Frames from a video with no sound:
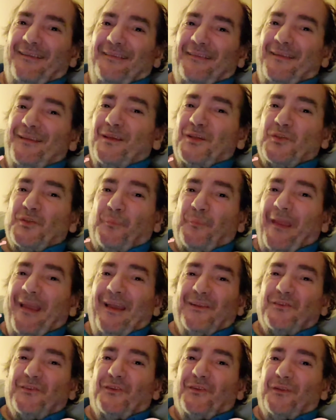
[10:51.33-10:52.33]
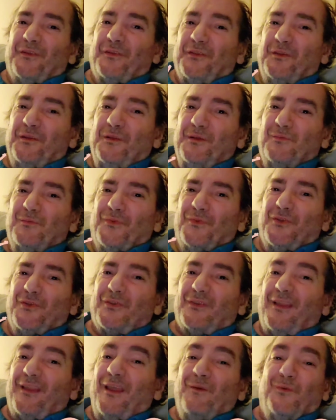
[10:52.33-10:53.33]
the expansion of the
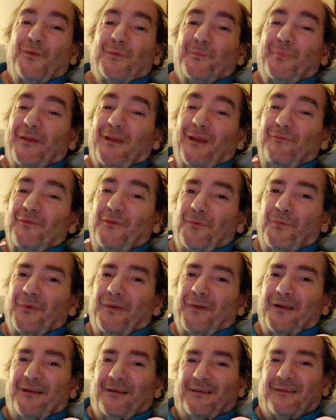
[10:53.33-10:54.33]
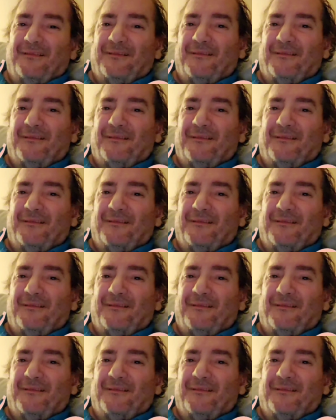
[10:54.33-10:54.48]
universe, light would be everywhere.